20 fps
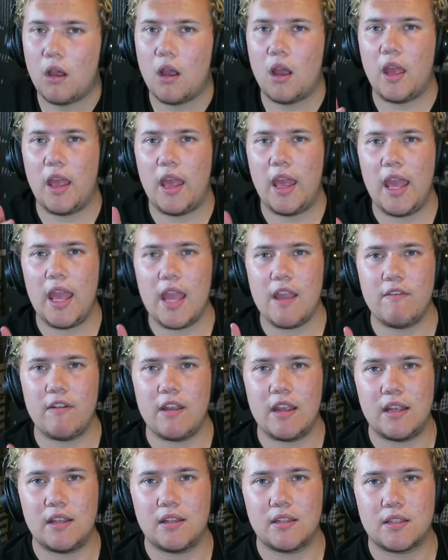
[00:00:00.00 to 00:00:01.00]
Here
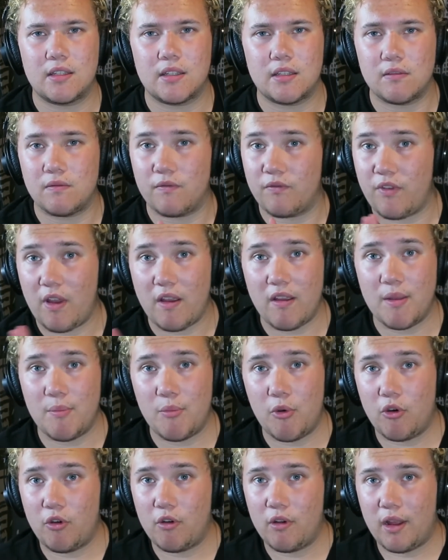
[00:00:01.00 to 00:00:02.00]
is very
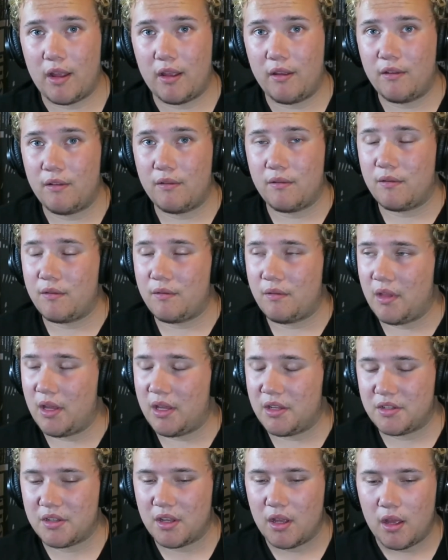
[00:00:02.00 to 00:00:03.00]
boring
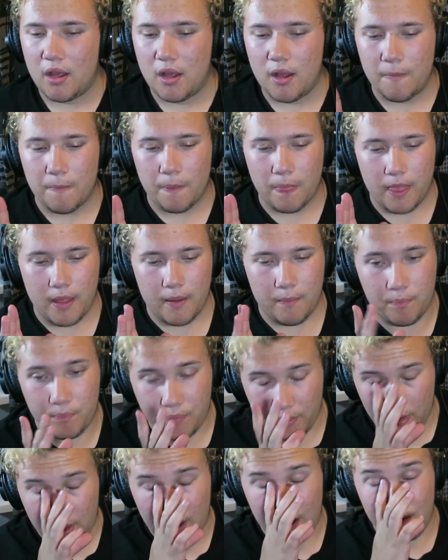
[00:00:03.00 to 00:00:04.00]
this,
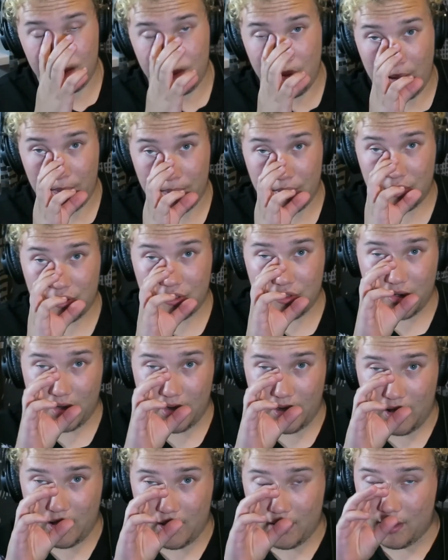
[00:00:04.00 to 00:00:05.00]
but in
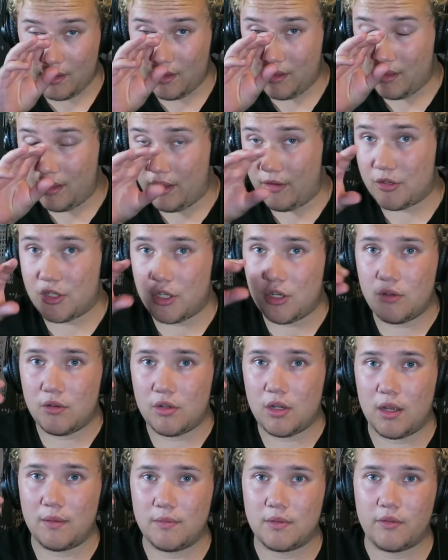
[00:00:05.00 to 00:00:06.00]
puppetry, there are two
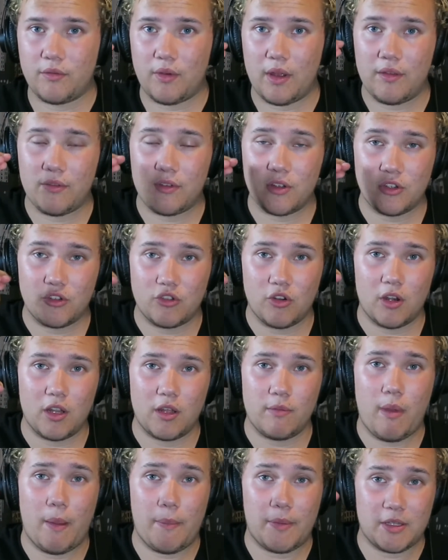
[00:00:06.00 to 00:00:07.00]
types of way of
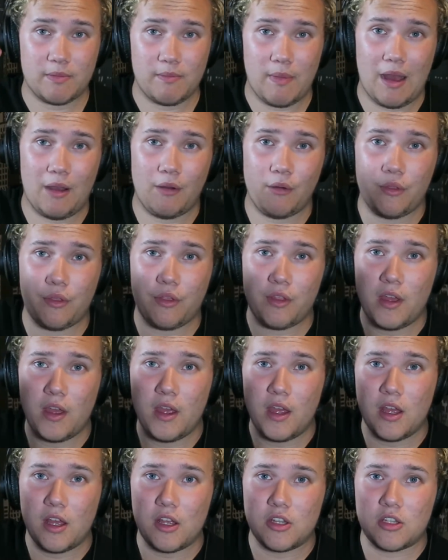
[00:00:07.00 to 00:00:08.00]
controlling a puppet's mouth.
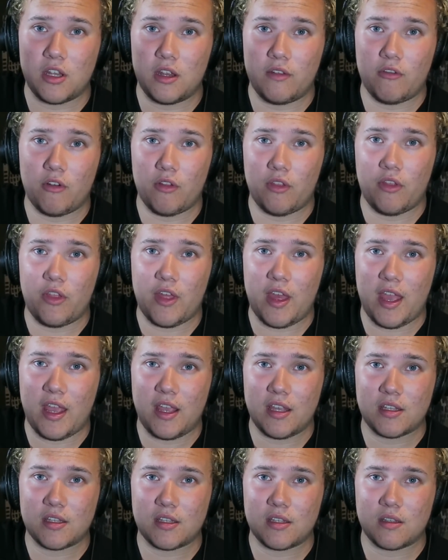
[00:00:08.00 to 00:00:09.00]
So you've got
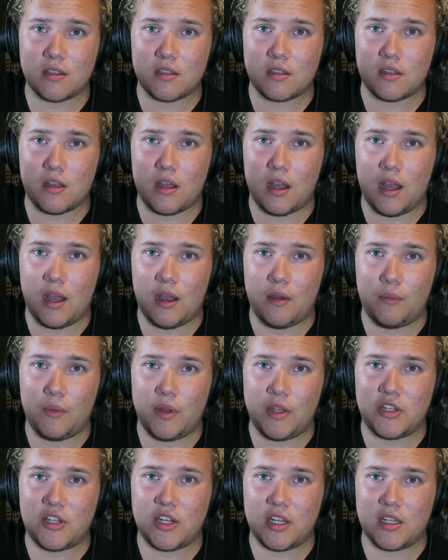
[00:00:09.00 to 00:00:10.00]
this, uh,
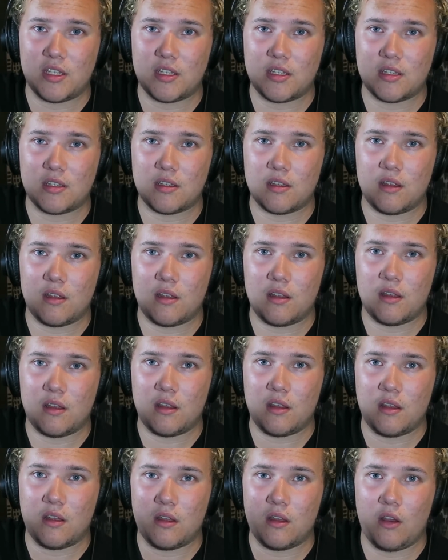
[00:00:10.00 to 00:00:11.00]
which is
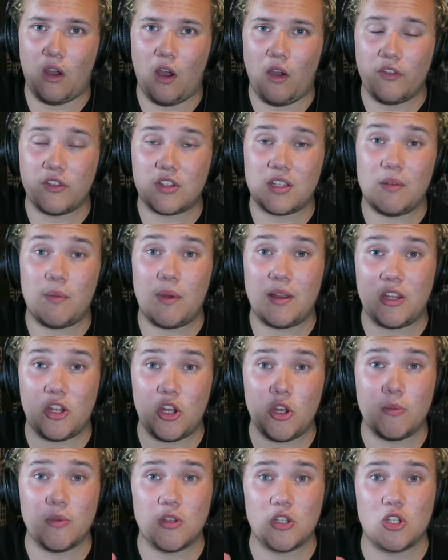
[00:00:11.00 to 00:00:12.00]
obviously when
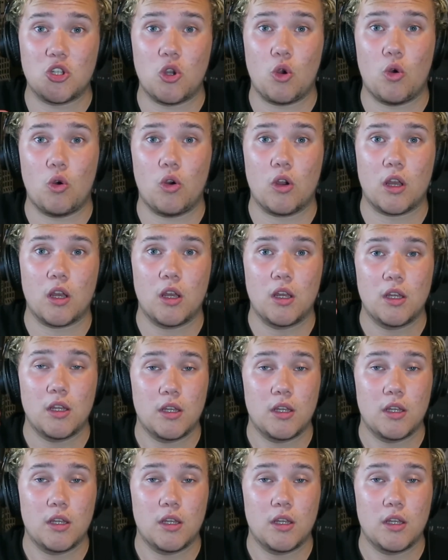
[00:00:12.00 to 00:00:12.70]
humans talk,